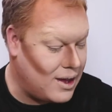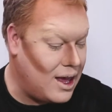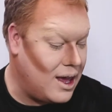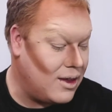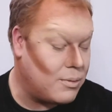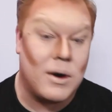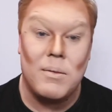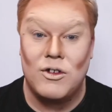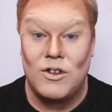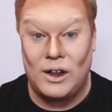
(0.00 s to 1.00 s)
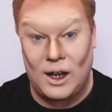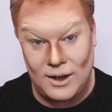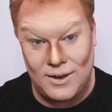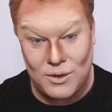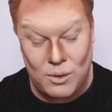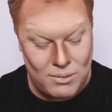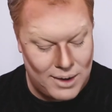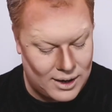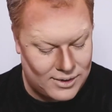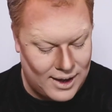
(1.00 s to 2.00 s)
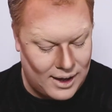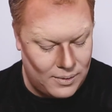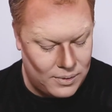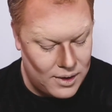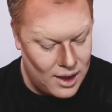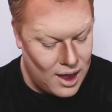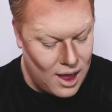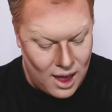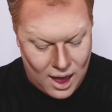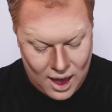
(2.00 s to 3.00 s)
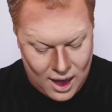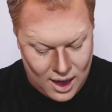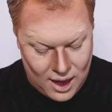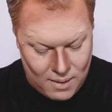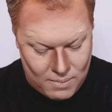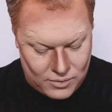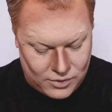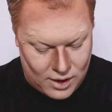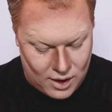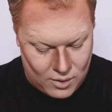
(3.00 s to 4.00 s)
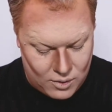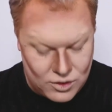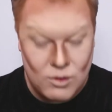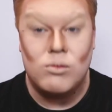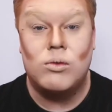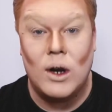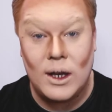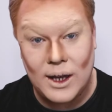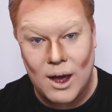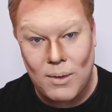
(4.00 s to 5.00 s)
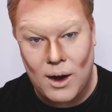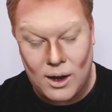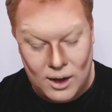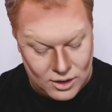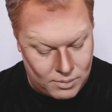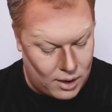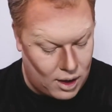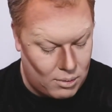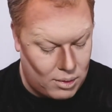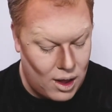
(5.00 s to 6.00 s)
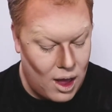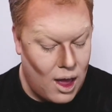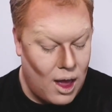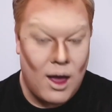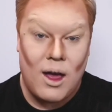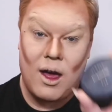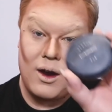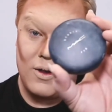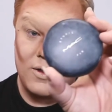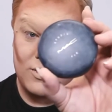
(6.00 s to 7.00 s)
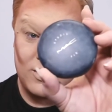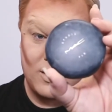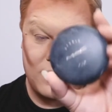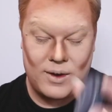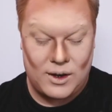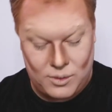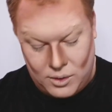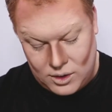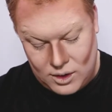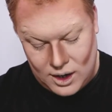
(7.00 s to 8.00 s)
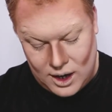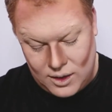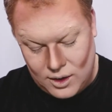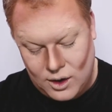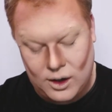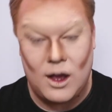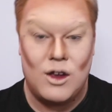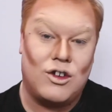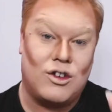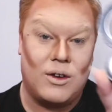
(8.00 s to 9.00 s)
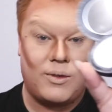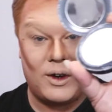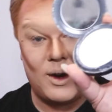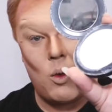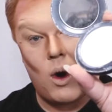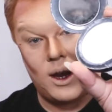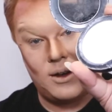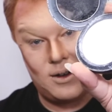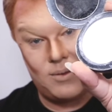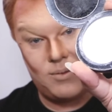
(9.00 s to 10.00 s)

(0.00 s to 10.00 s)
is pretty much the lightest one Max L. So to really get my highlight to pop, another Studio Fix one in the colour Shivering White.